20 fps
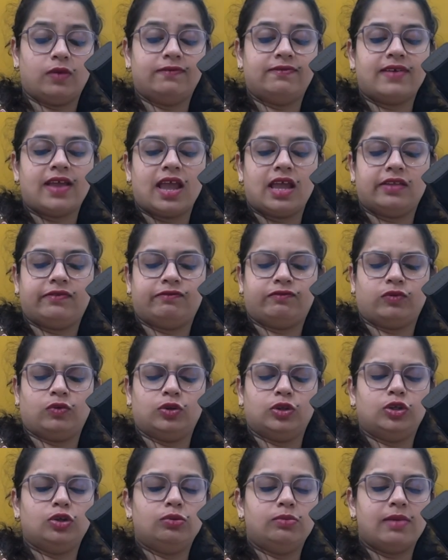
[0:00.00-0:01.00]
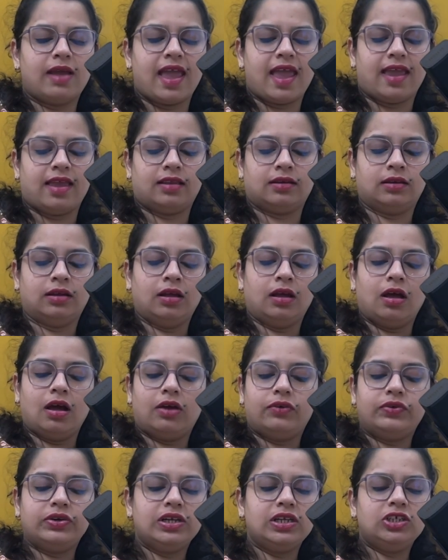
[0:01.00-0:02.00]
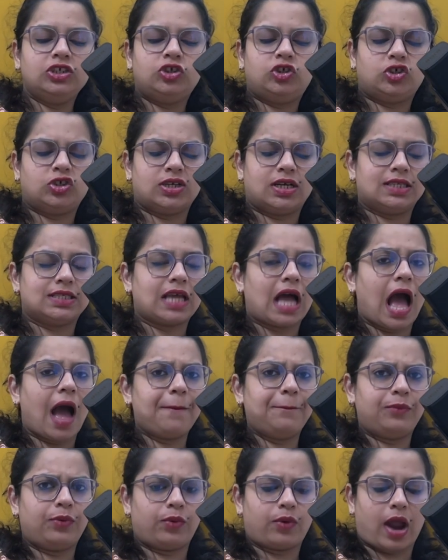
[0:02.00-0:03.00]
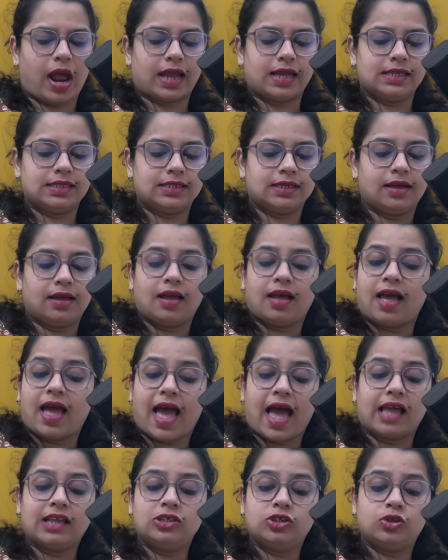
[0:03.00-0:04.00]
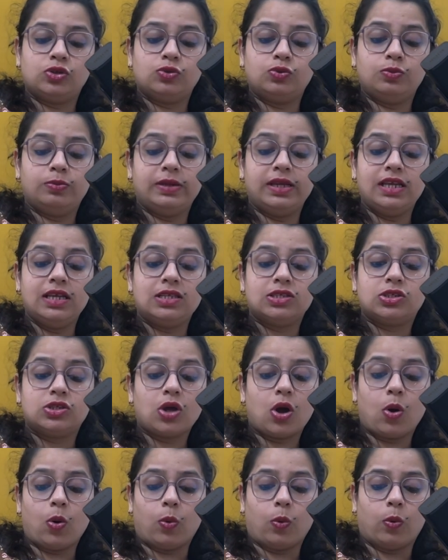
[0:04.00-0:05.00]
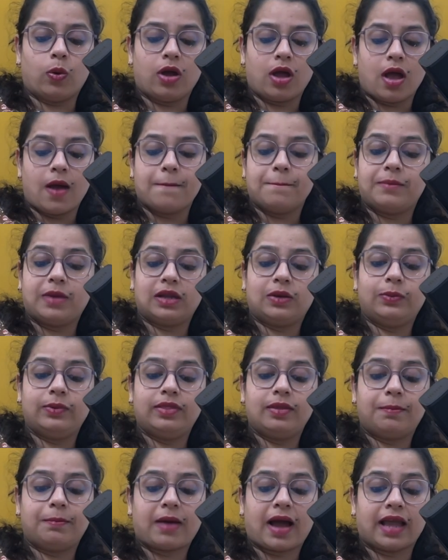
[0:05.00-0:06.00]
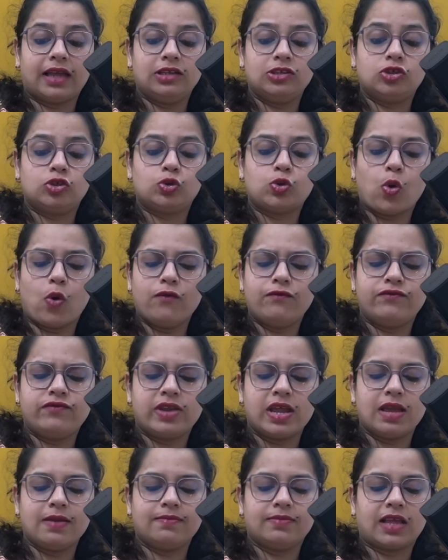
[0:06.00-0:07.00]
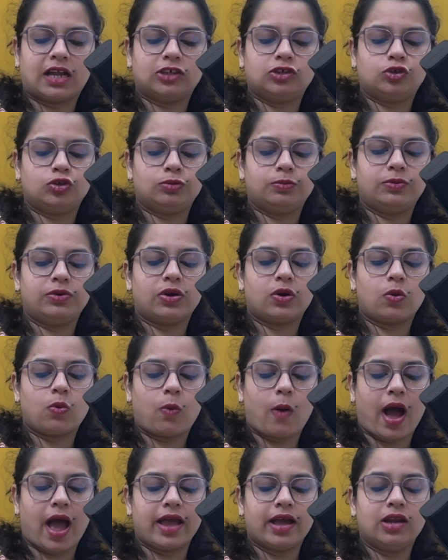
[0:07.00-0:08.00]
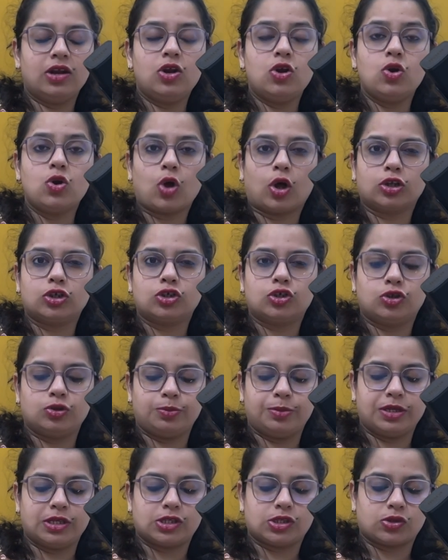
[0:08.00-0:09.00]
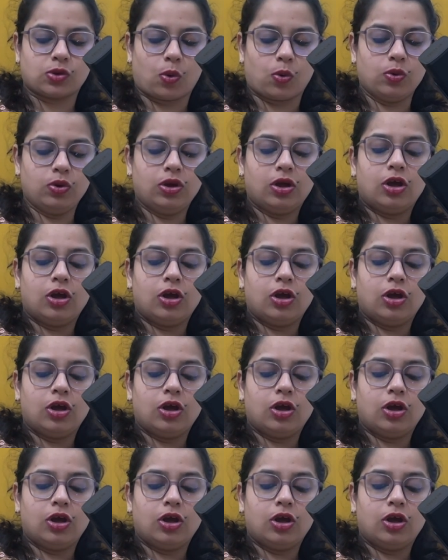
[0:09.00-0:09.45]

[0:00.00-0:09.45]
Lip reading: faithful, humane, religious, upright, and to be so, but with a mind so framed that should require not to be so,